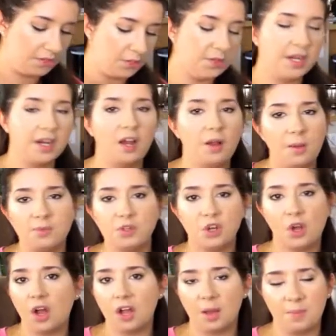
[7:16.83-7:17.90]
So then i am
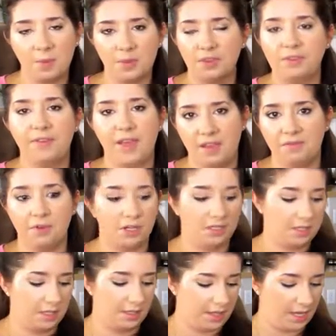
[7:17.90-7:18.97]
sure I'll come up with
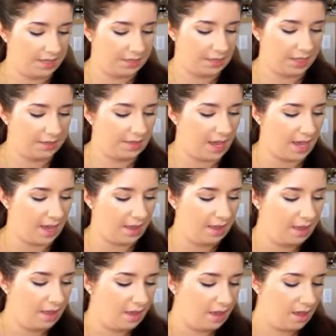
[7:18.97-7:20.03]
favorites and things like
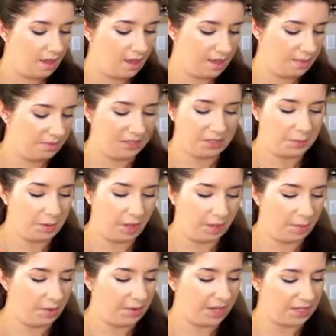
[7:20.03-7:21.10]
that. Um, this
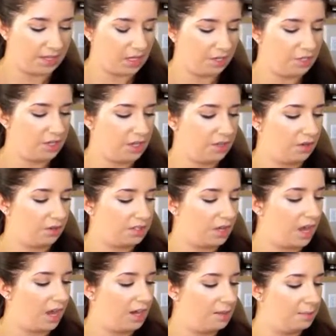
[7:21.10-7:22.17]
probably won't get touched either. It's
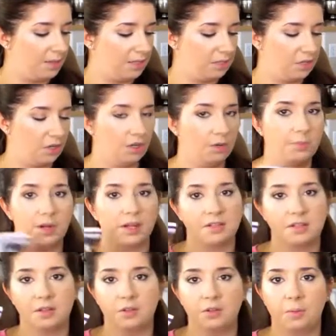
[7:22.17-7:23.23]
a honey mustard
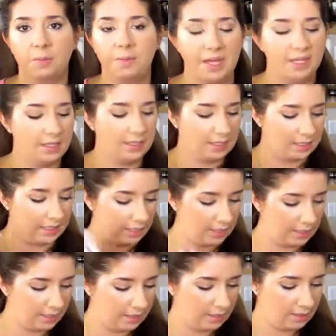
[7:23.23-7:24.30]
pretzel bits.
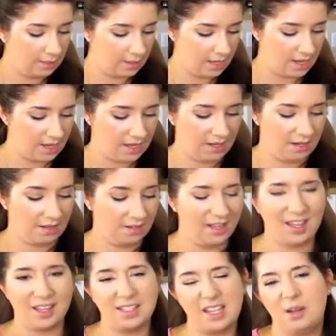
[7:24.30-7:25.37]
And
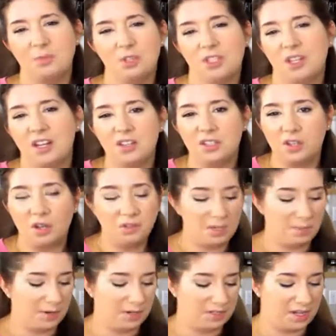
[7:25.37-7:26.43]
like I said, I'm just not a
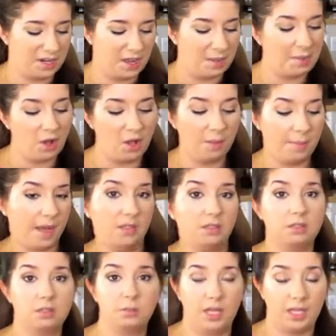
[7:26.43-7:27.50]
salty person. I'm all
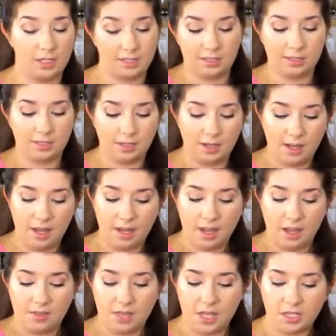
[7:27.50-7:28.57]
about sweet.
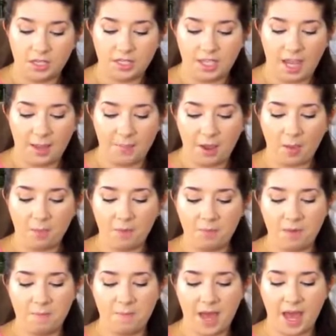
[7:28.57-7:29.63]
This is a
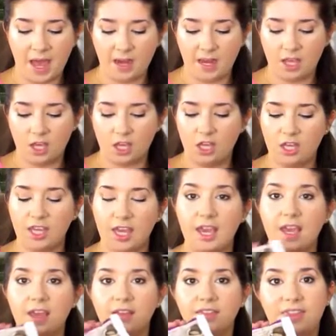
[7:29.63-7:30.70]
peppermint patty
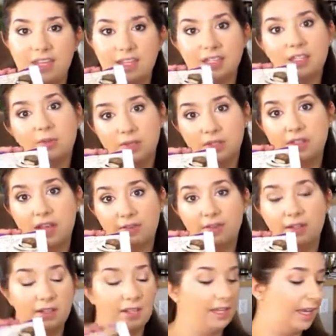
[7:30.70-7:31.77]
cookie. This will
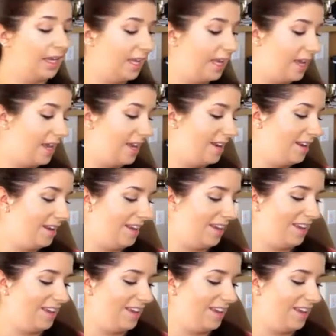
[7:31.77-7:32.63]
definitely be eaten.